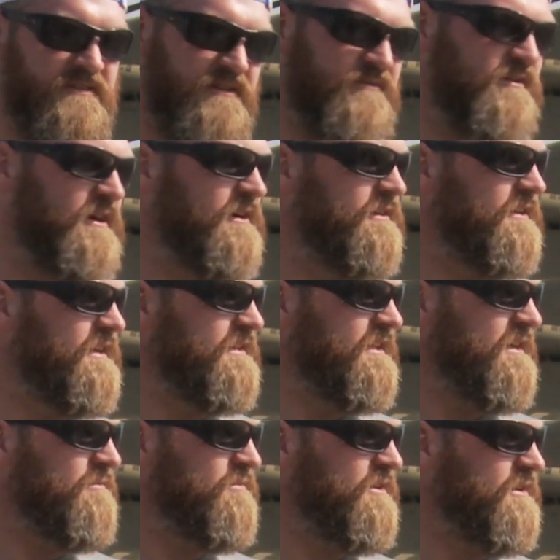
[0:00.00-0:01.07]
get fired like
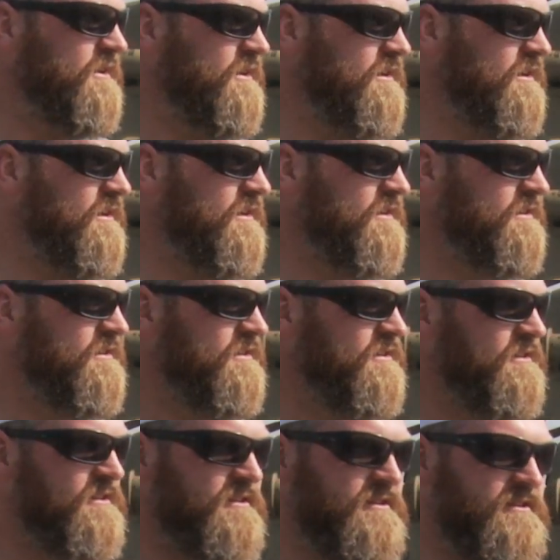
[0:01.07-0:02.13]
that, but
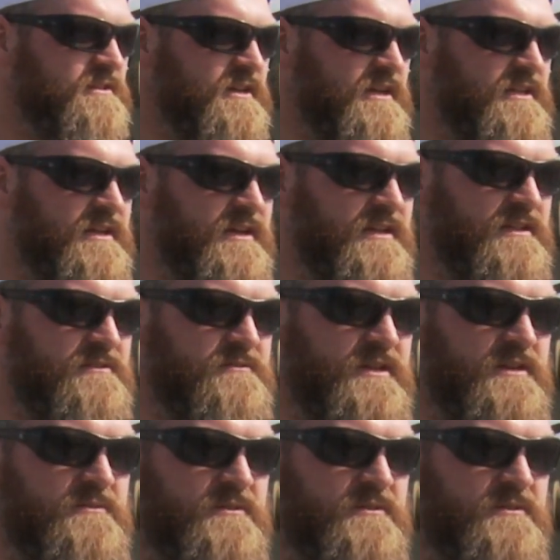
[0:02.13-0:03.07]
I, I, I